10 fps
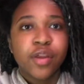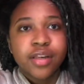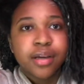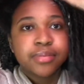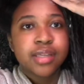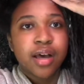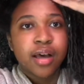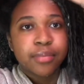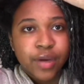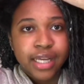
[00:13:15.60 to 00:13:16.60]
up
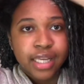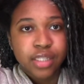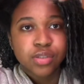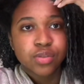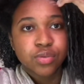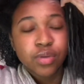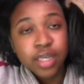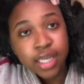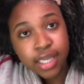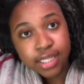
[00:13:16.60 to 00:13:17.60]
top I get to
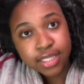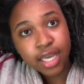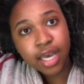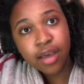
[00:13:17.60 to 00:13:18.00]
is how